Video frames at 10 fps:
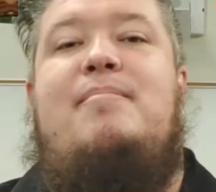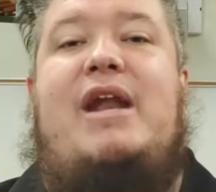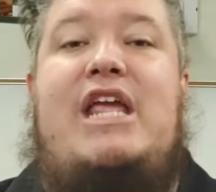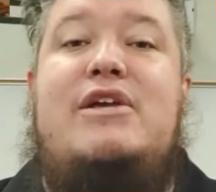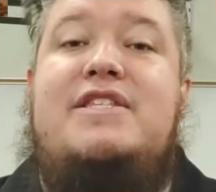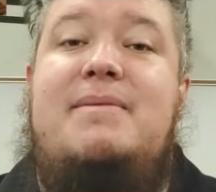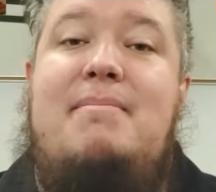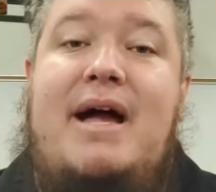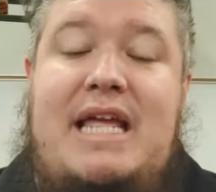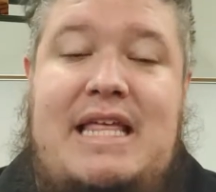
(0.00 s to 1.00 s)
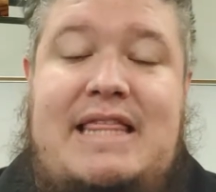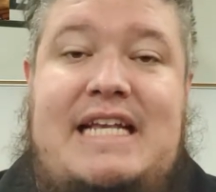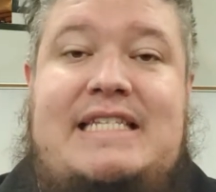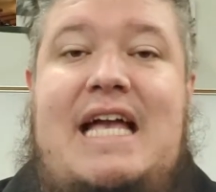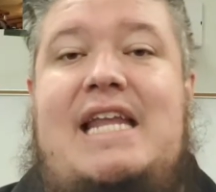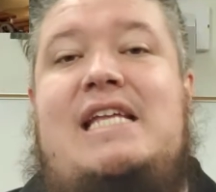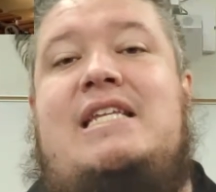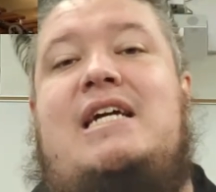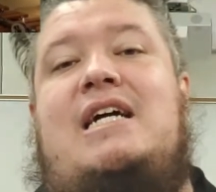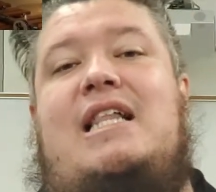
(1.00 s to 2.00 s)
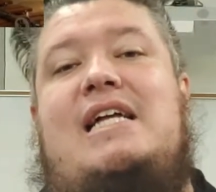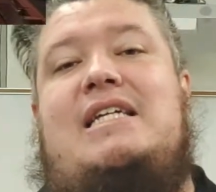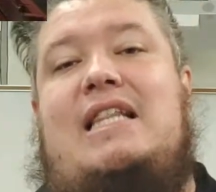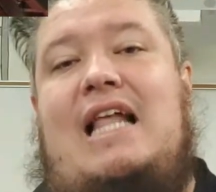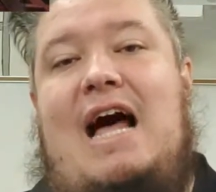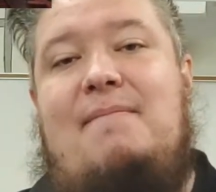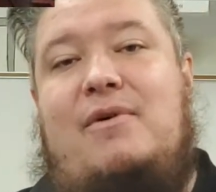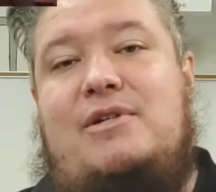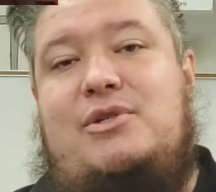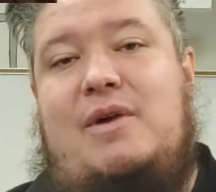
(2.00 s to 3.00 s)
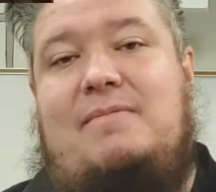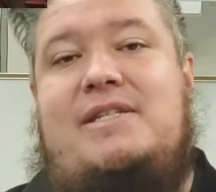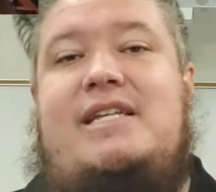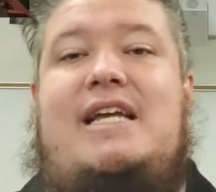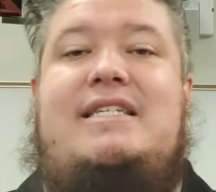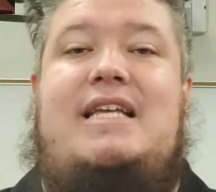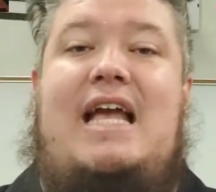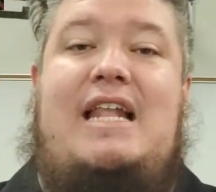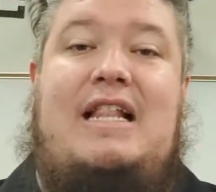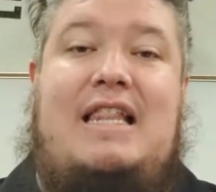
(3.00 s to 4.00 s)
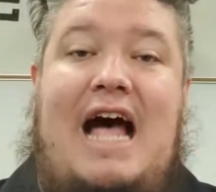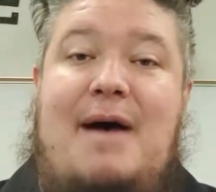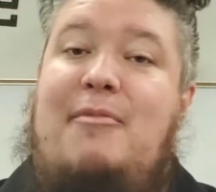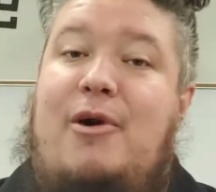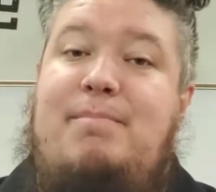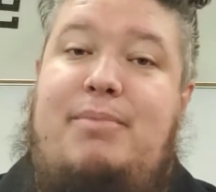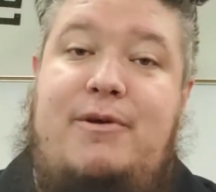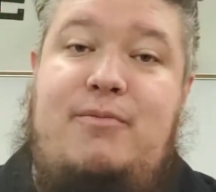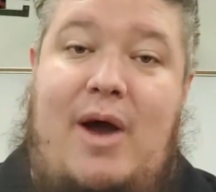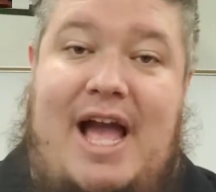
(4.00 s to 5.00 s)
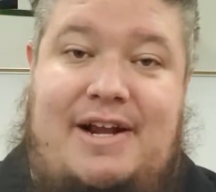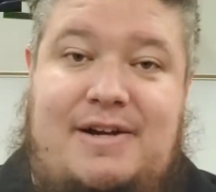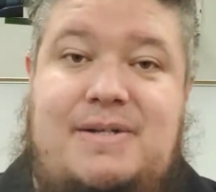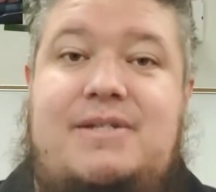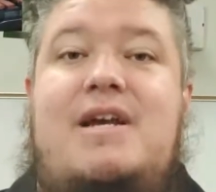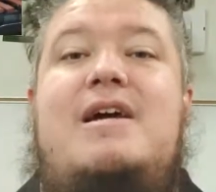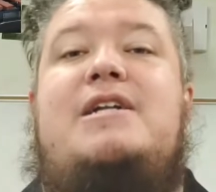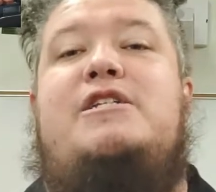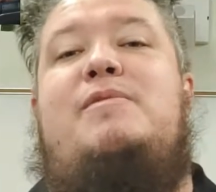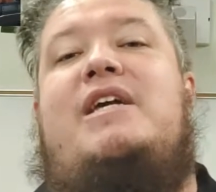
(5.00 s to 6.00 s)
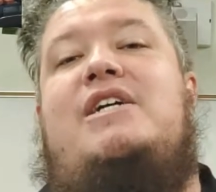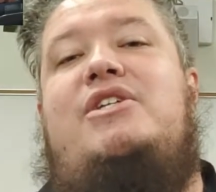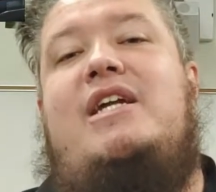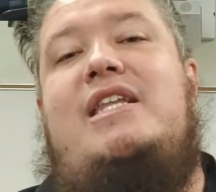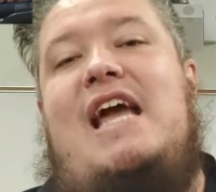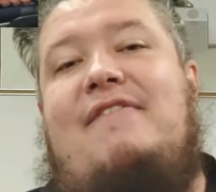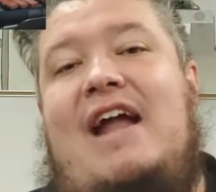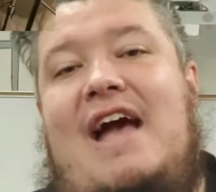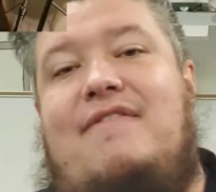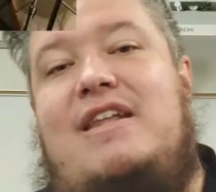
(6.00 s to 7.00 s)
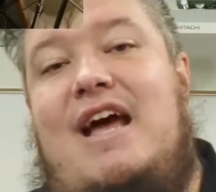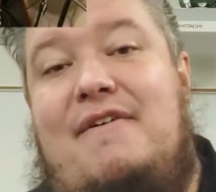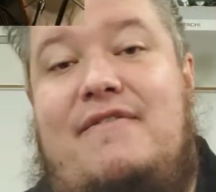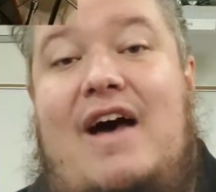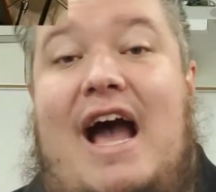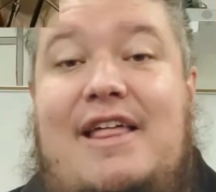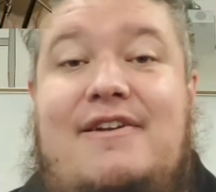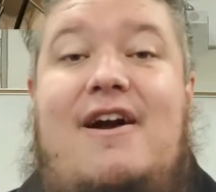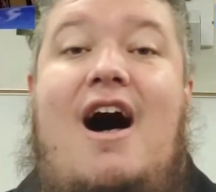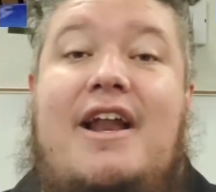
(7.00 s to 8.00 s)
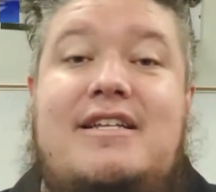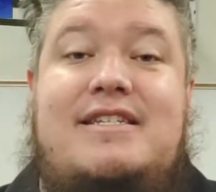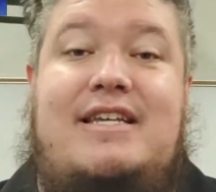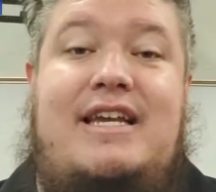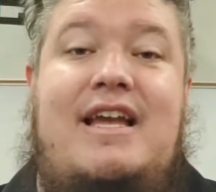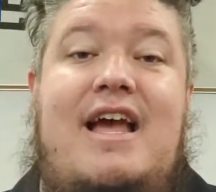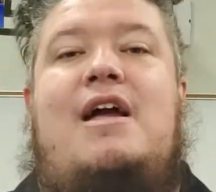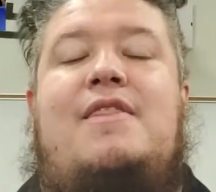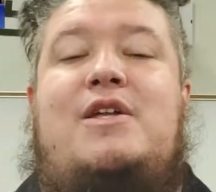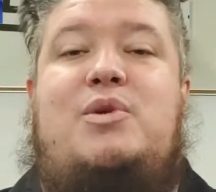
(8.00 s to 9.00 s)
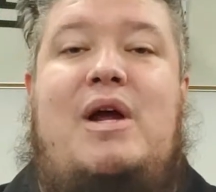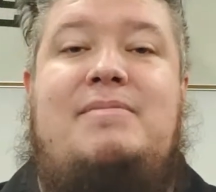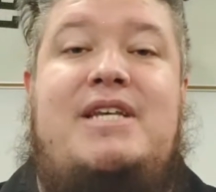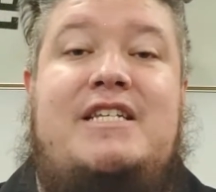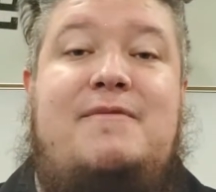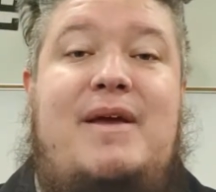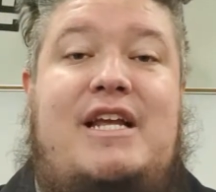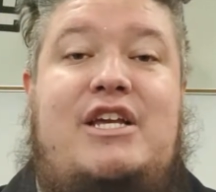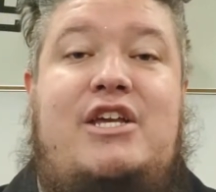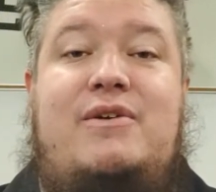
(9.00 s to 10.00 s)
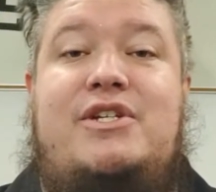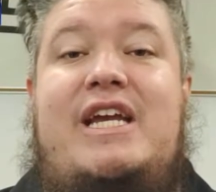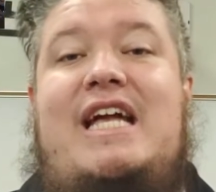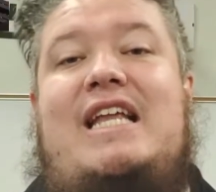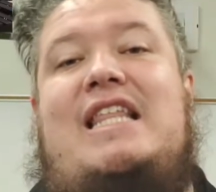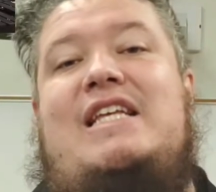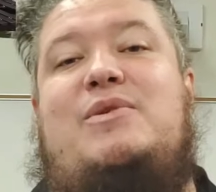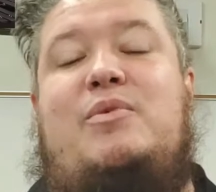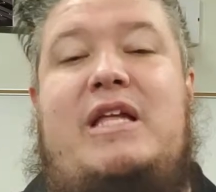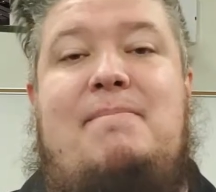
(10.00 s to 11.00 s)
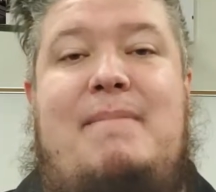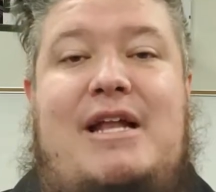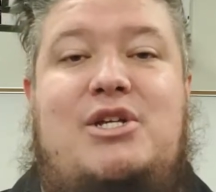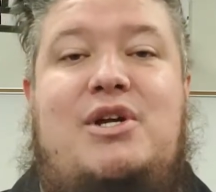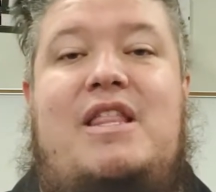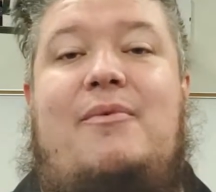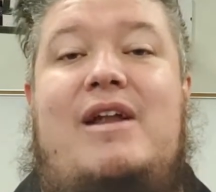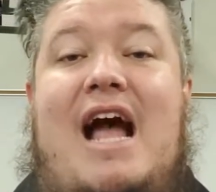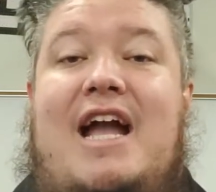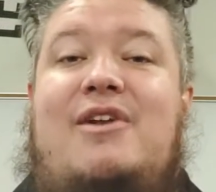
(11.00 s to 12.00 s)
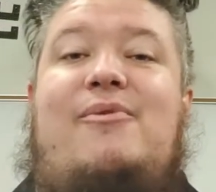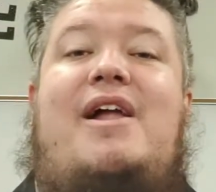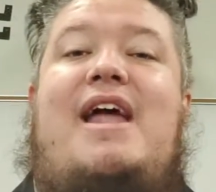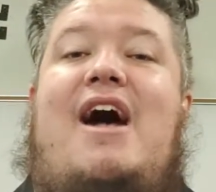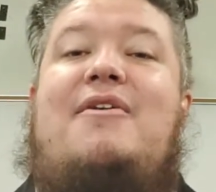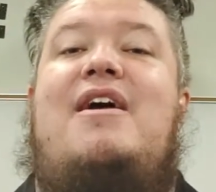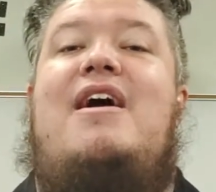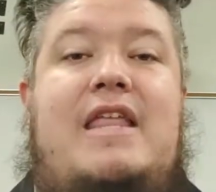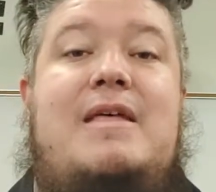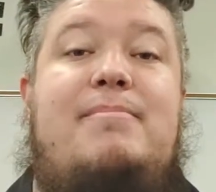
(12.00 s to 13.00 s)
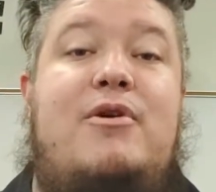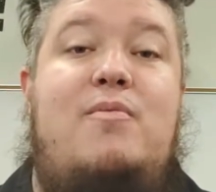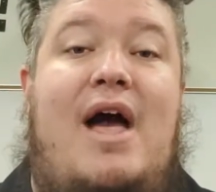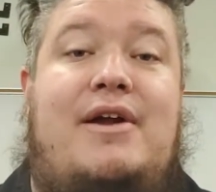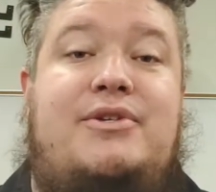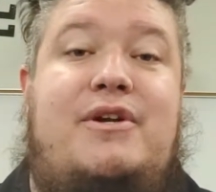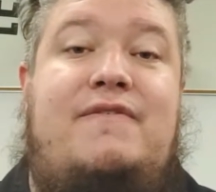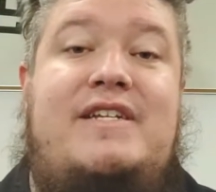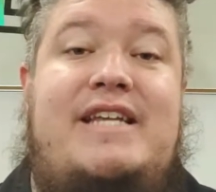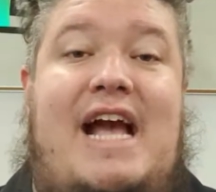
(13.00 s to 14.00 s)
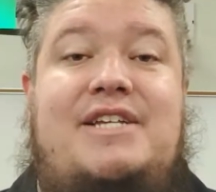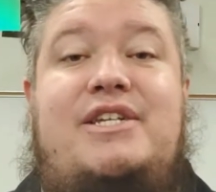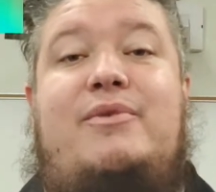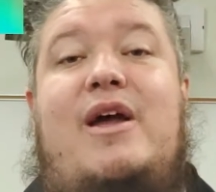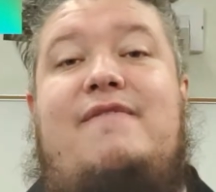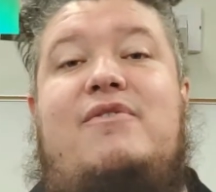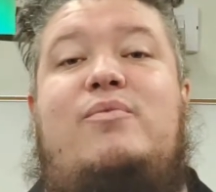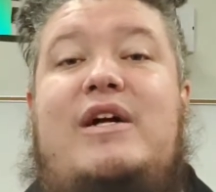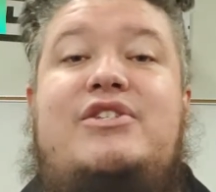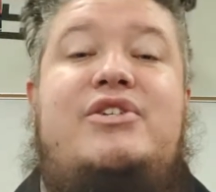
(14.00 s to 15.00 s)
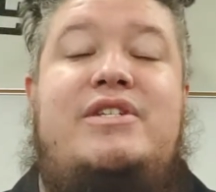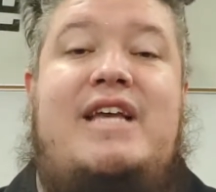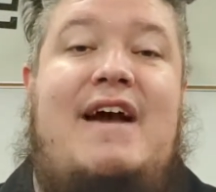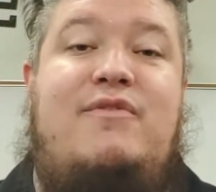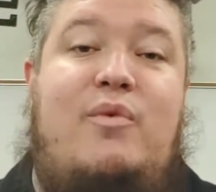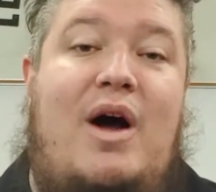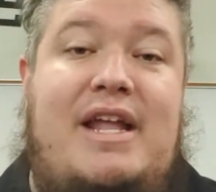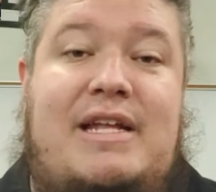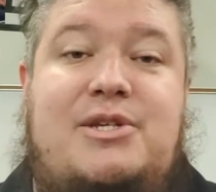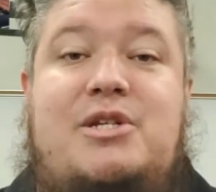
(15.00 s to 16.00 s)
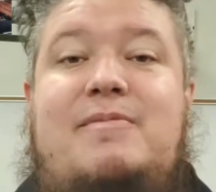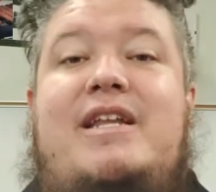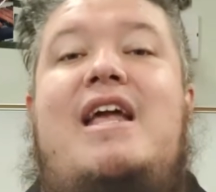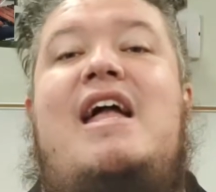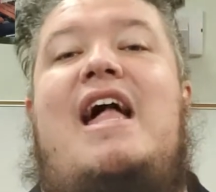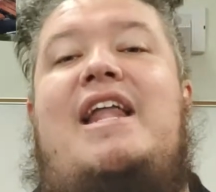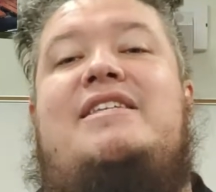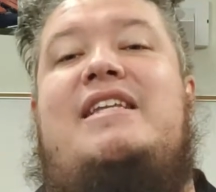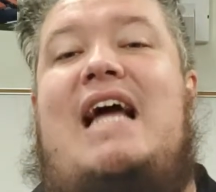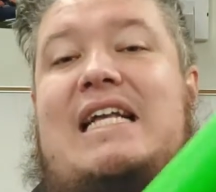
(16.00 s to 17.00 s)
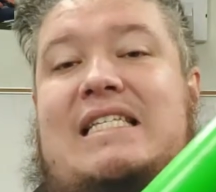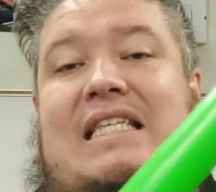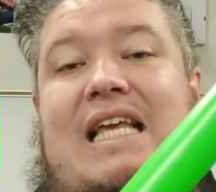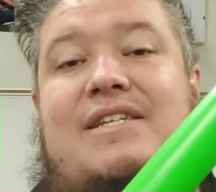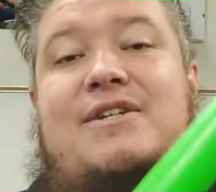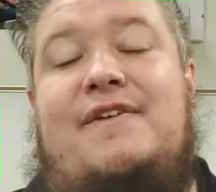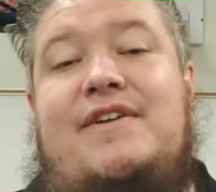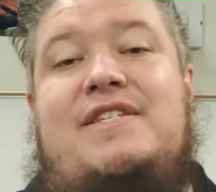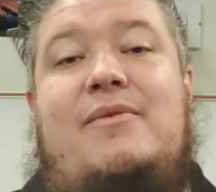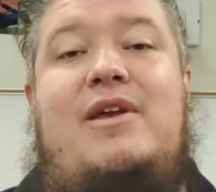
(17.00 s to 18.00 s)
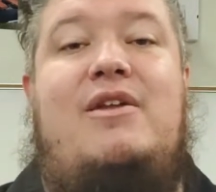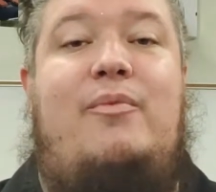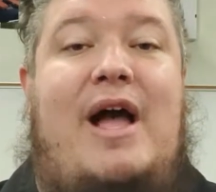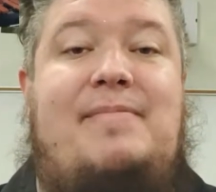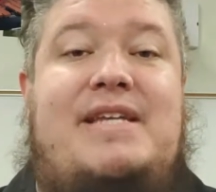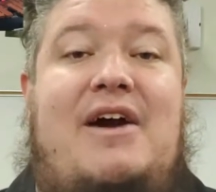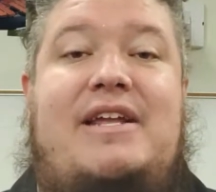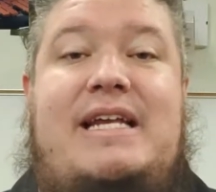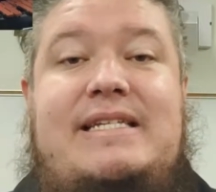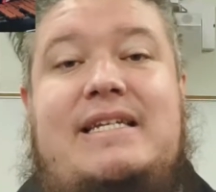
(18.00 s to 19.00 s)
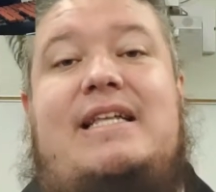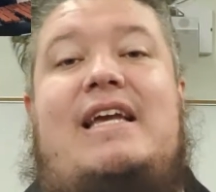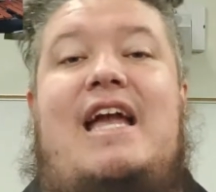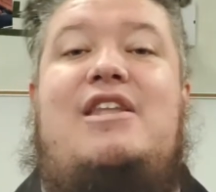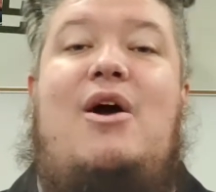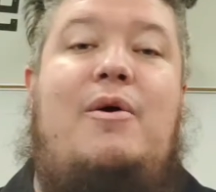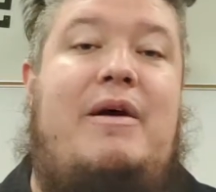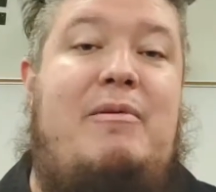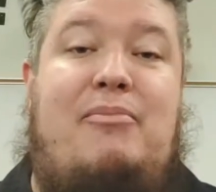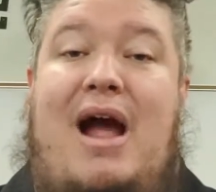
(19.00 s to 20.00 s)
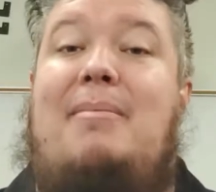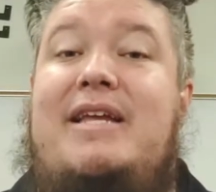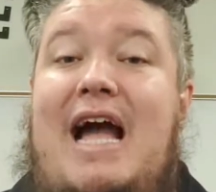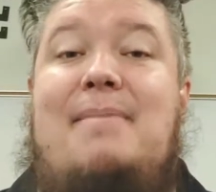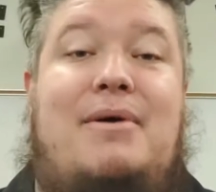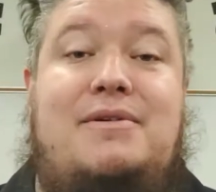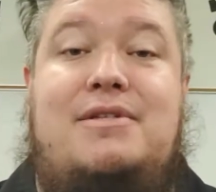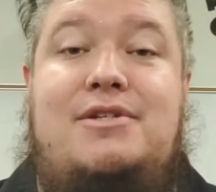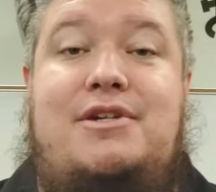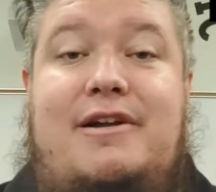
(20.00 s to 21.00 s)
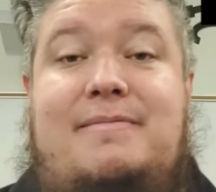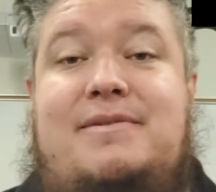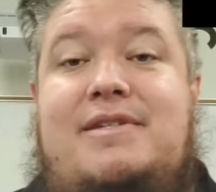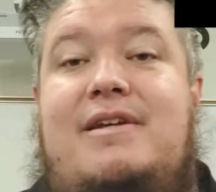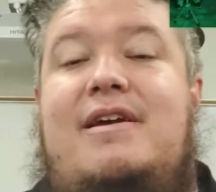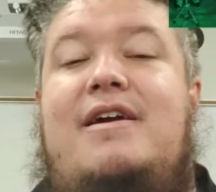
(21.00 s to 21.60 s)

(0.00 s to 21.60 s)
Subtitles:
But I used the money that they sent in to collect a lot more drumsticks and a lot more boom whackers, just because you can never have enough of either, honestly. The drumsticks have been a huge hit, and this really made sure that we're not going to run out. And the boom whackers are a fantastic way for one student to have one instrument, and it's a nice slick surface that we can wipe down easily and know that we probably got most of the germs.